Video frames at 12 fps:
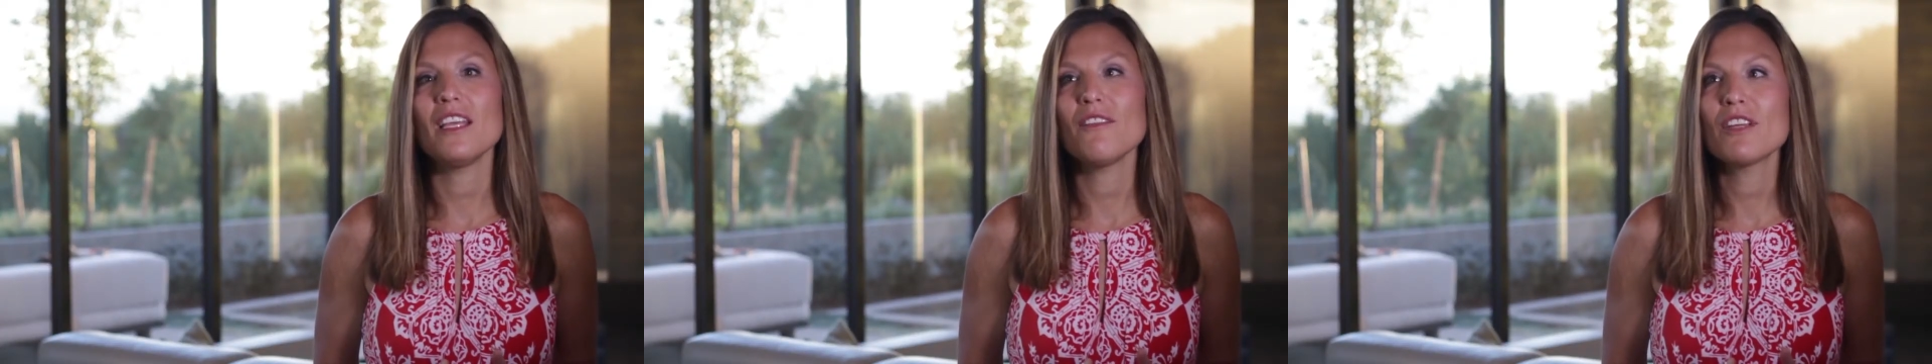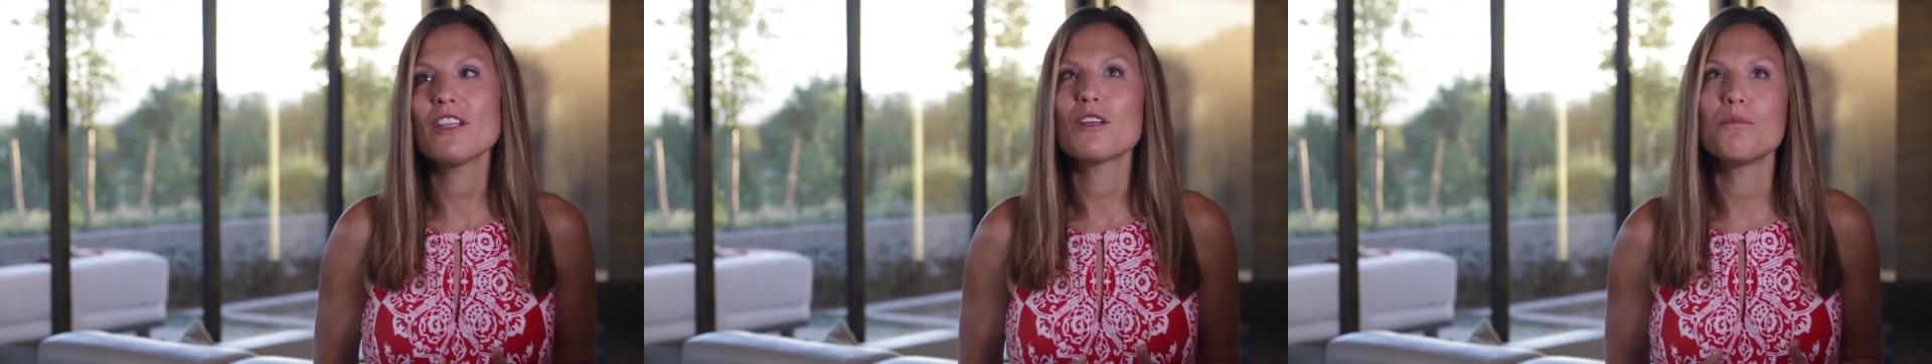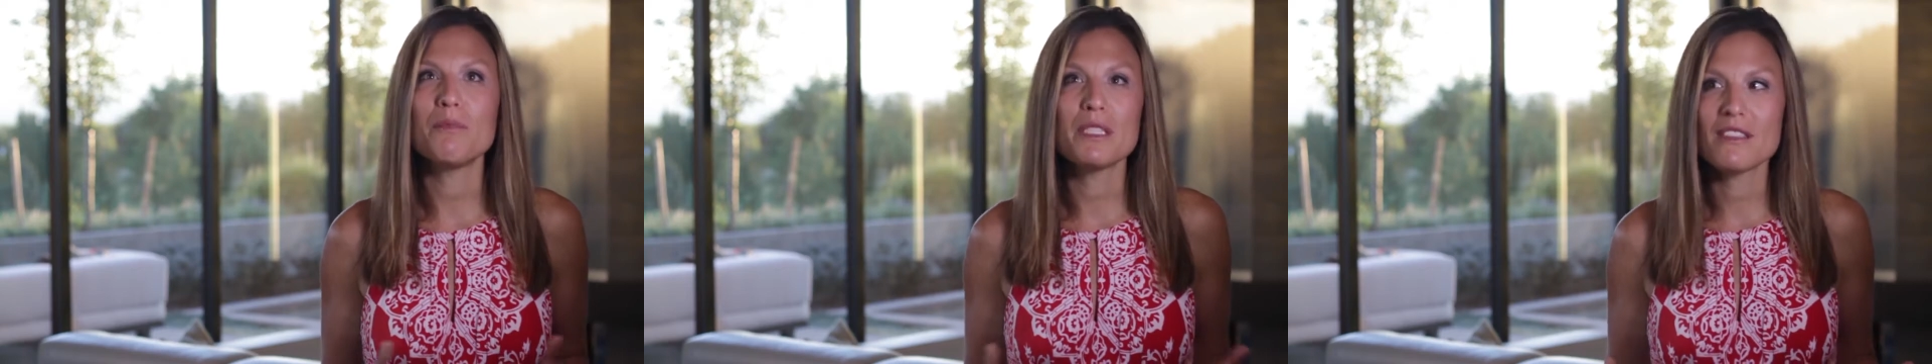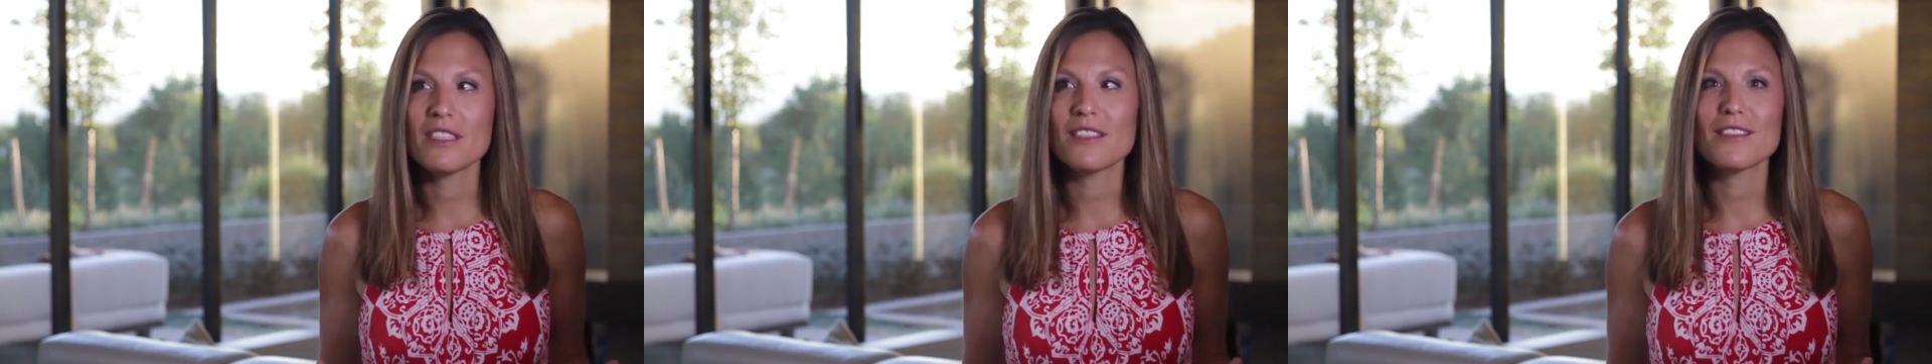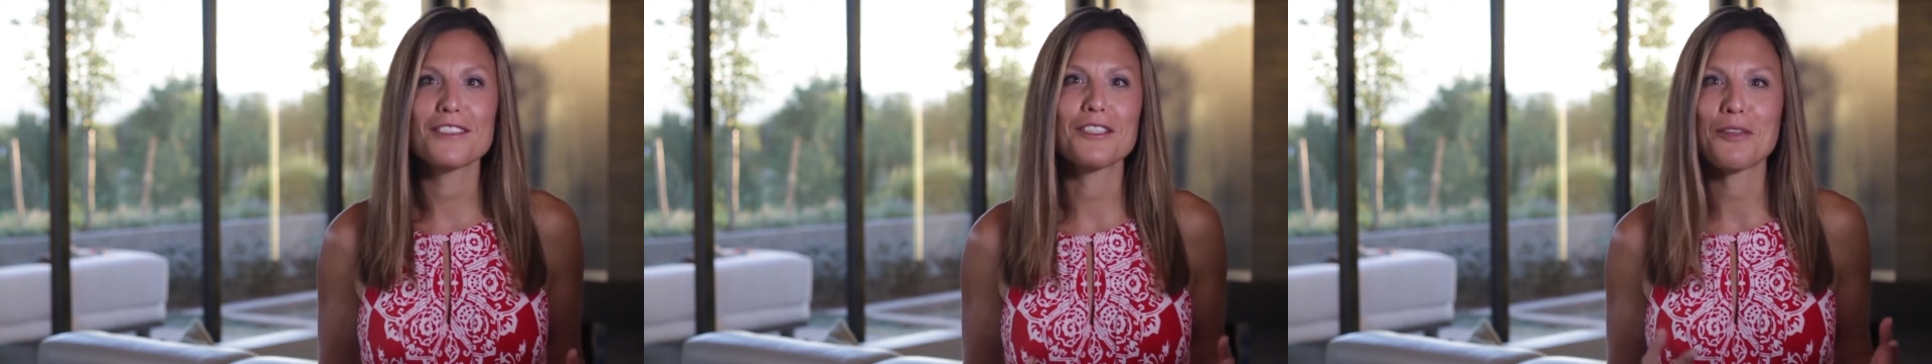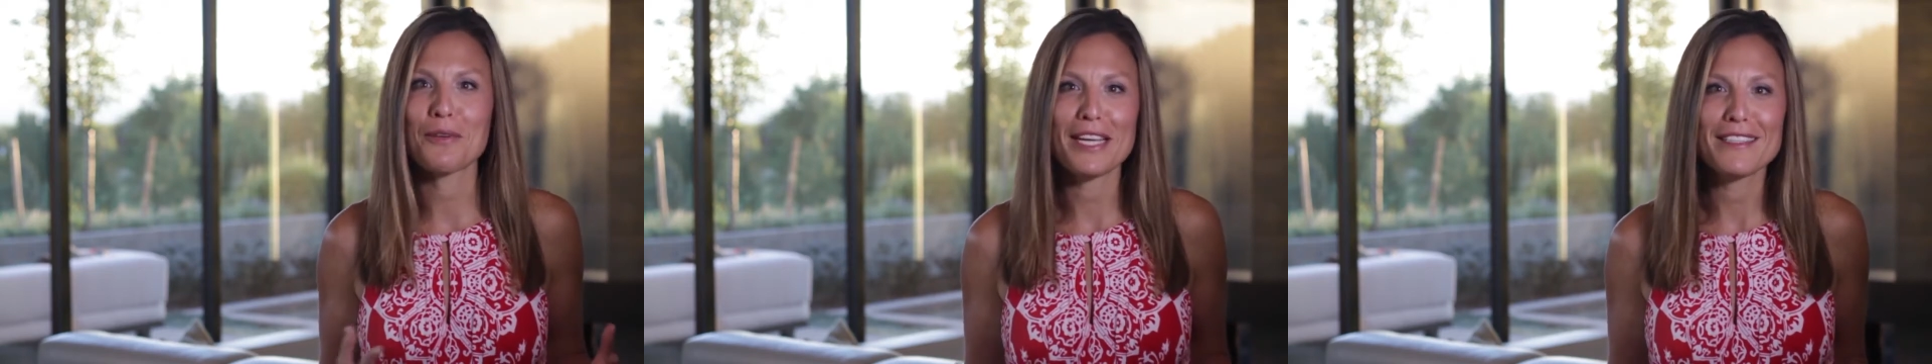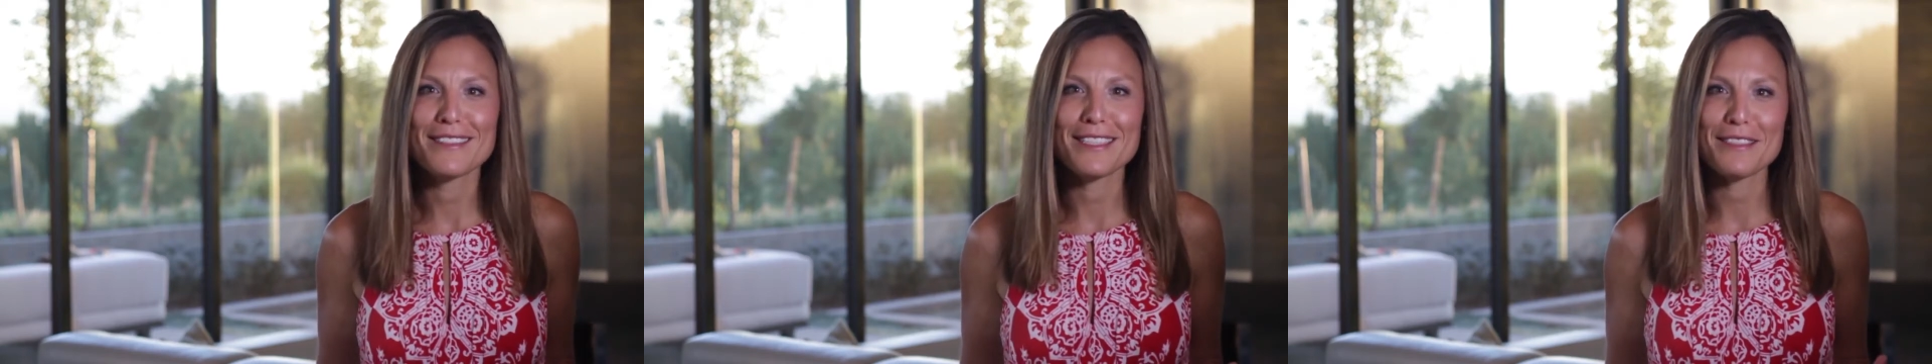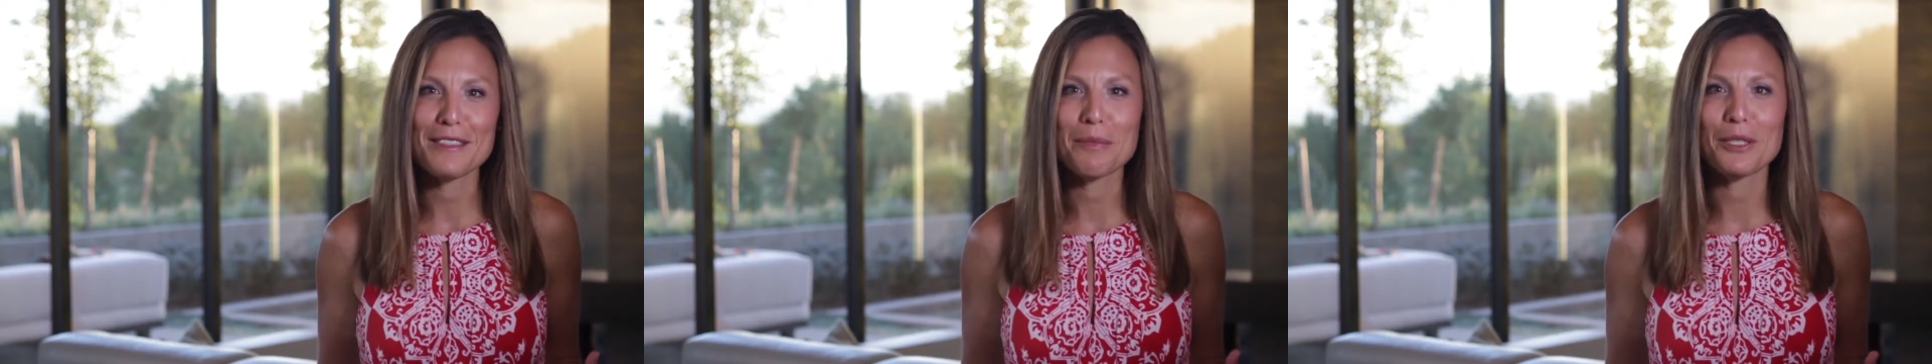even the busiest,
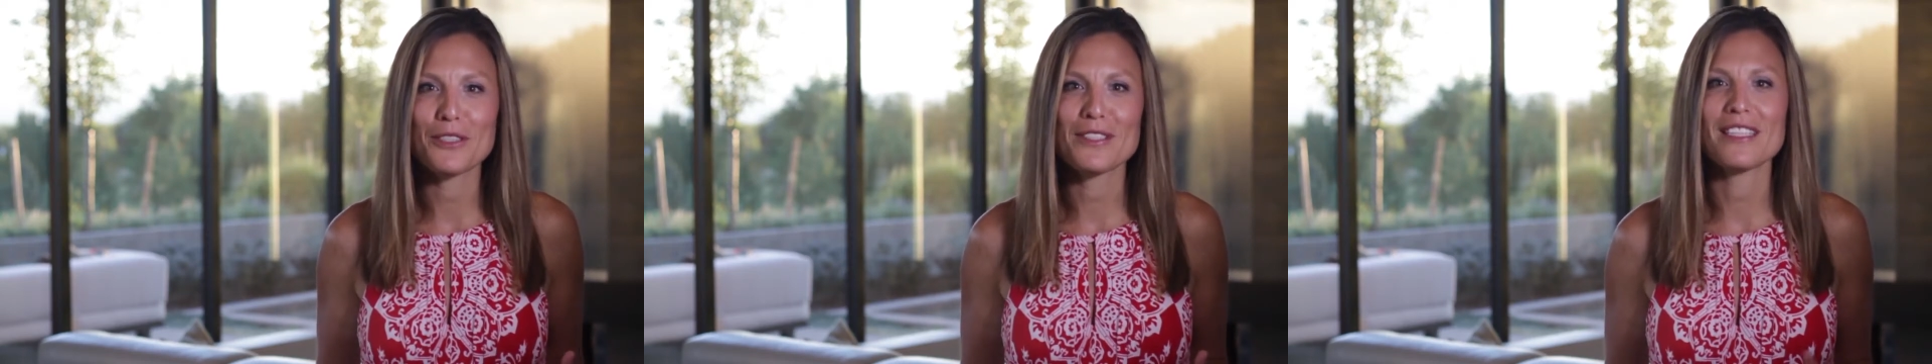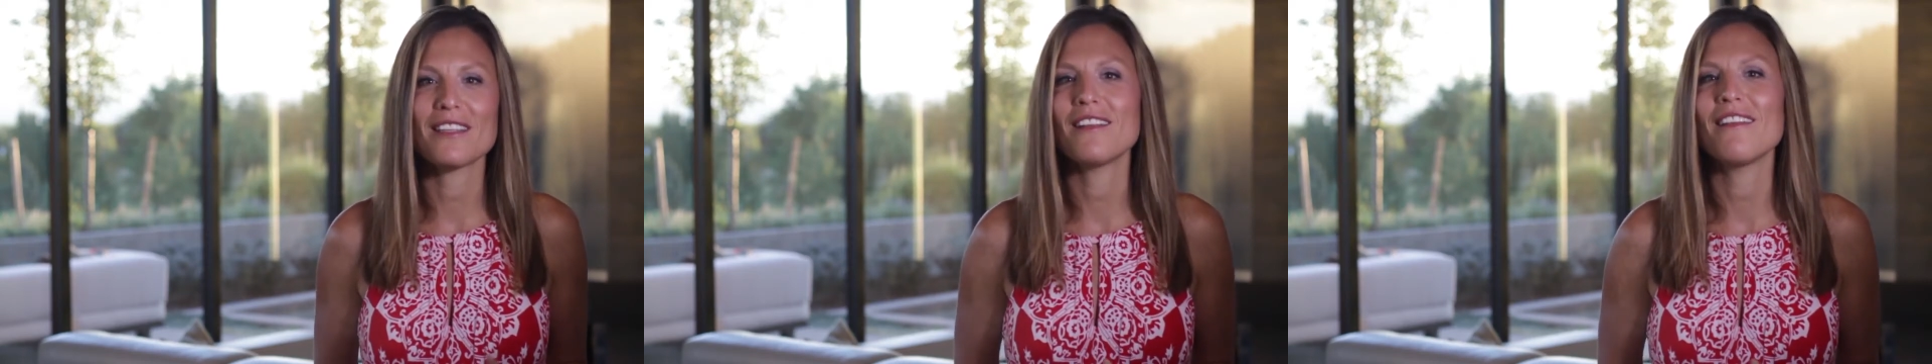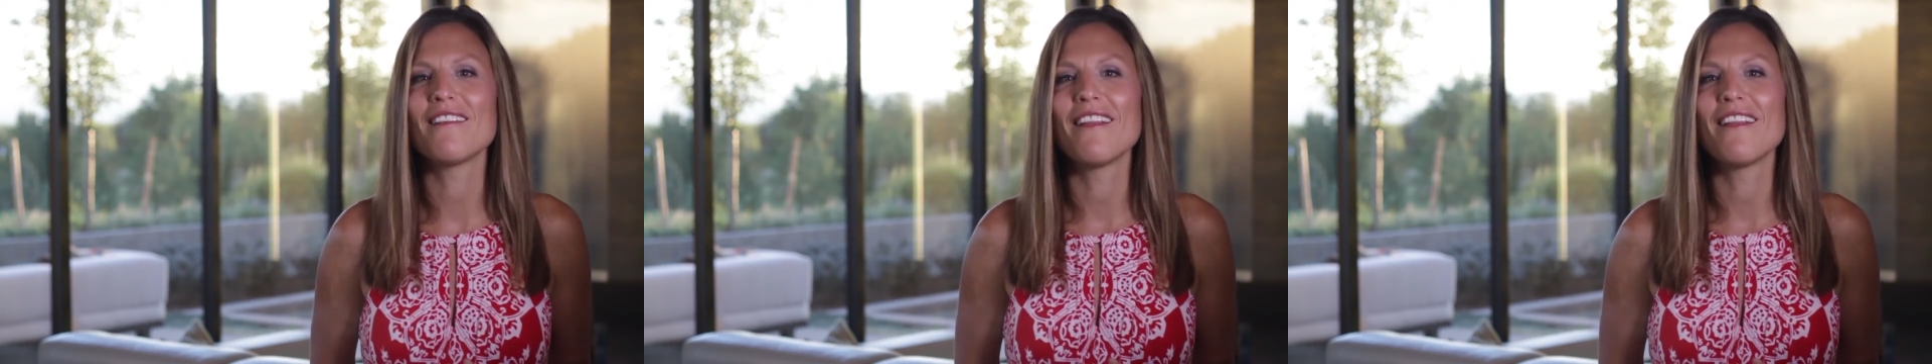craziest person